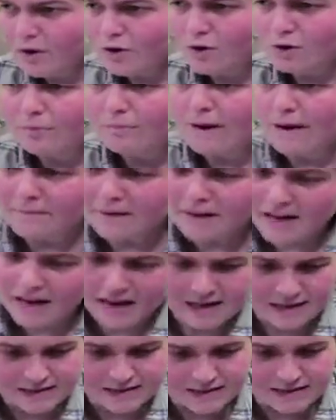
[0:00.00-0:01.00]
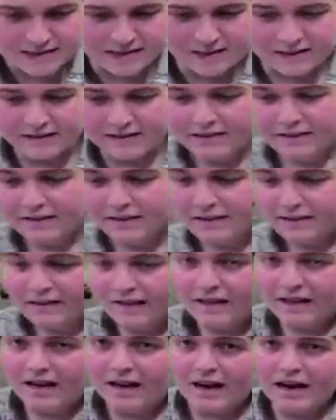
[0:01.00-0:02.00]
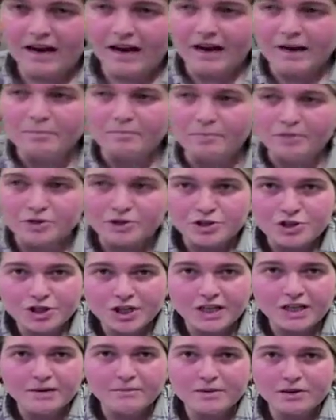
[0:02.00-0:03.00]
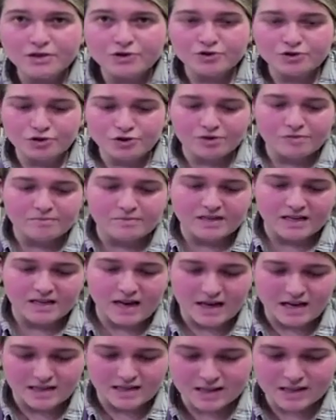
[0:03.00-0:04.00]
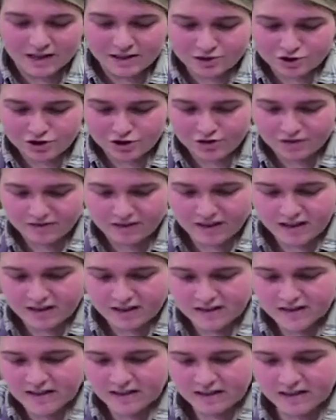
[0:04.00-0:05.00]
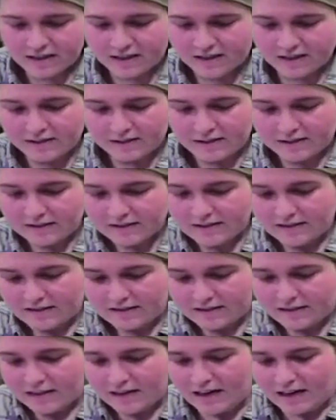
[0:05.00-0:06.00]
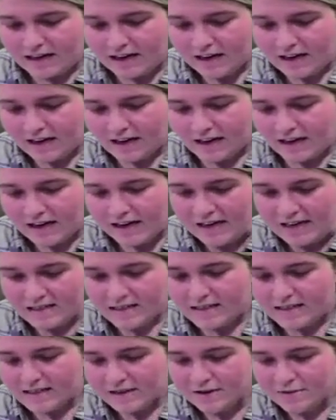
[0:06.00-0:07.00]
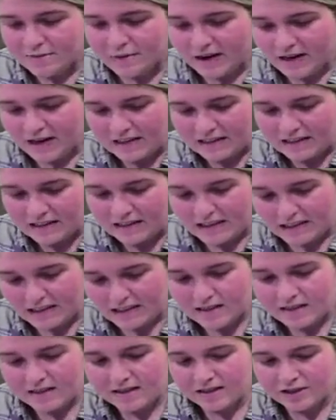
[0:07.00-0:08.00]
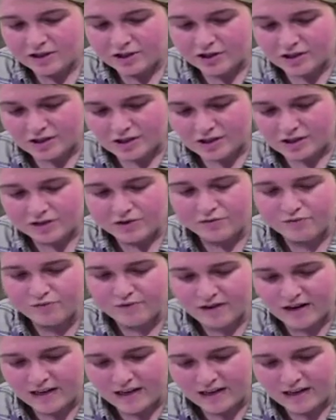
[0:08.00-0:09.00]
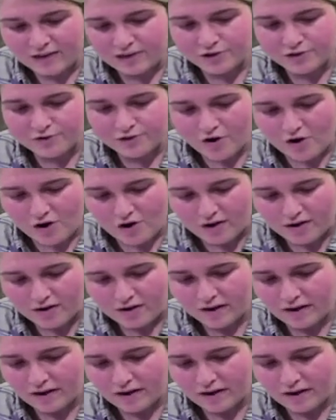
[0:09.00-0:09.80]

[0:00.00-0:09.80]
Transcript: umami has porcini mushrooms, it has anchovies, it has seaweed. It's just this really strong,